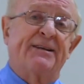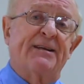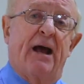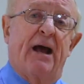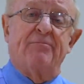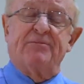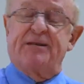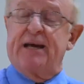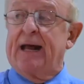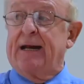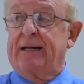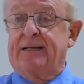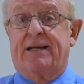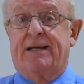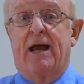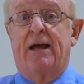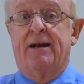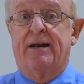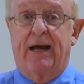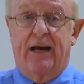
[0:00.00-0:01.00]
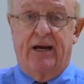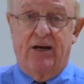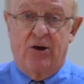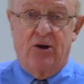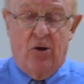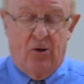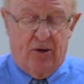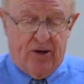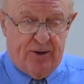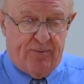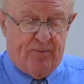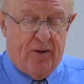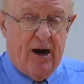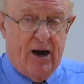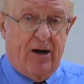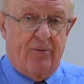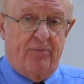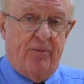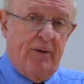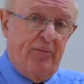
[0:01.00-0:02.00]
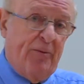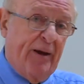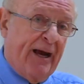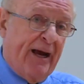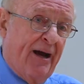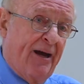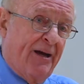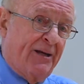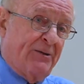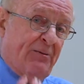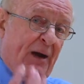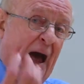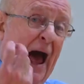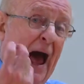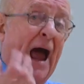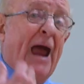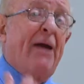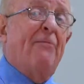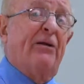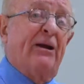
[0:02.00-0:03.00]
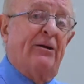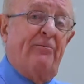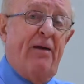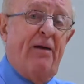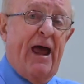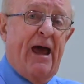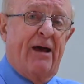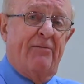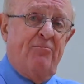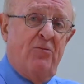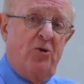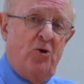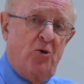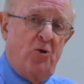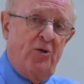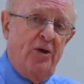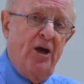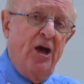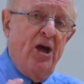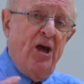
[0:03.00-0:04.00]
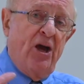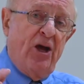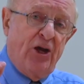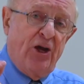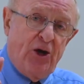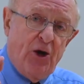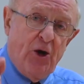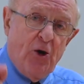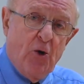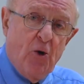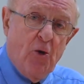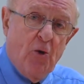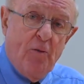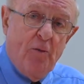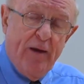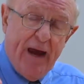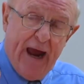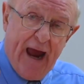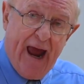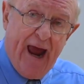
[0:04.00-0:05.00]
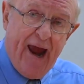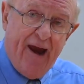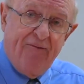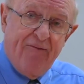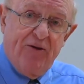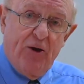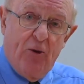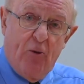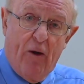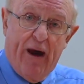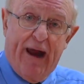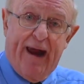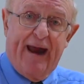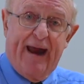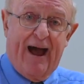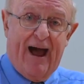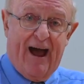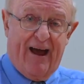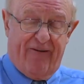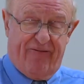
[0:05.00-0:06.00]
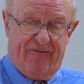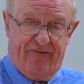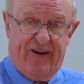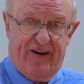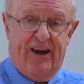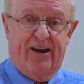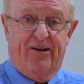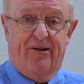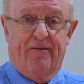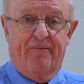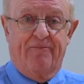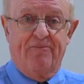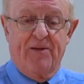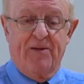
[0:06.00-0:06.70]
times out of 10, they can go to the park, but because I'm in a bad mood, you behave the way I feel.